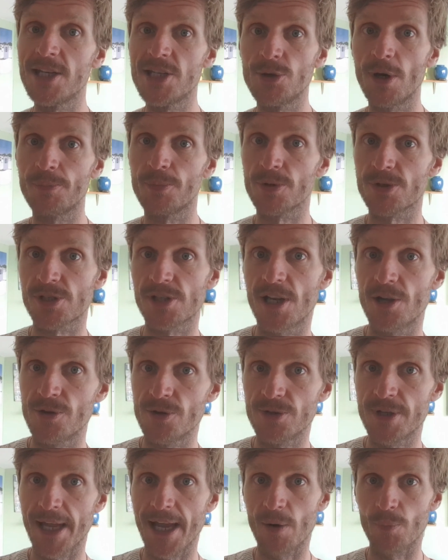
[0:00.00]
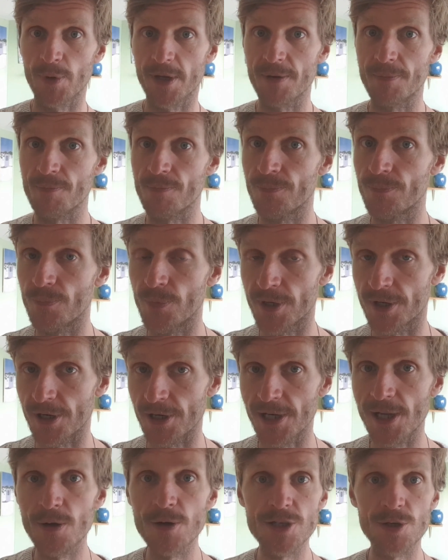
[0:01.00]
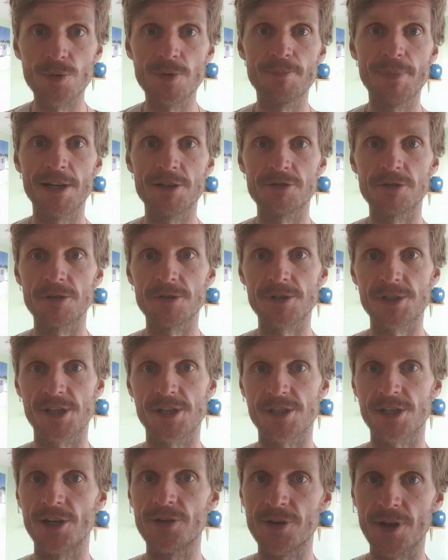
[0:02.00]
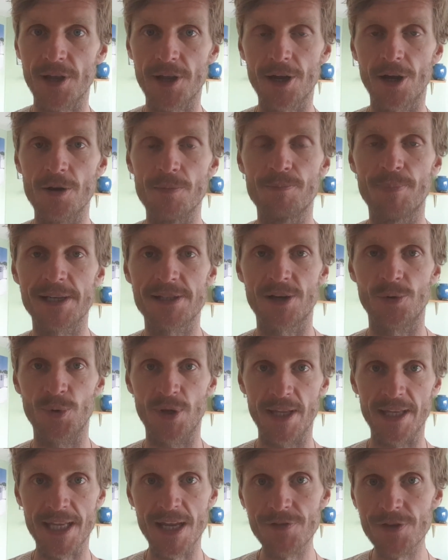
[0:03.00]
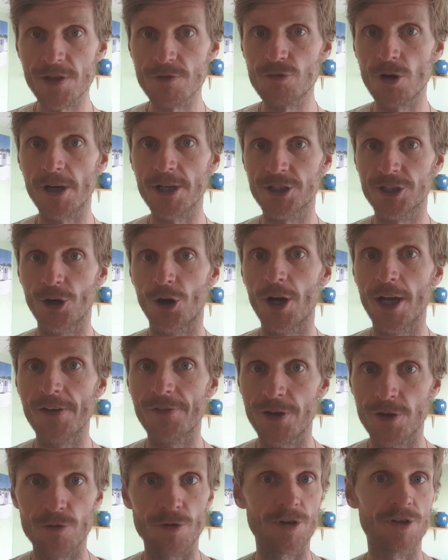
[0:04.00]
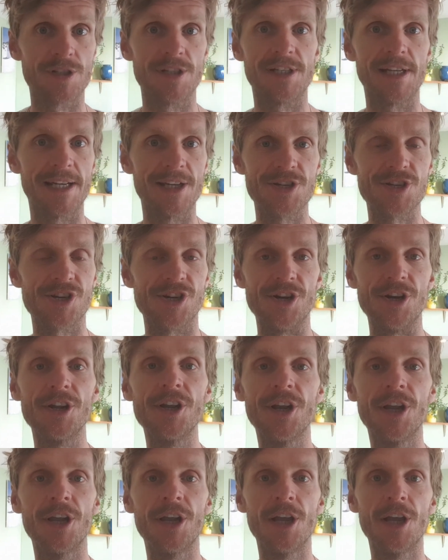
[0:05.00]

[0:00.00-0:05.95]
you up or slow you down. We can load you with minerals and so you can cope better. We can give you the right diet for your oxidation.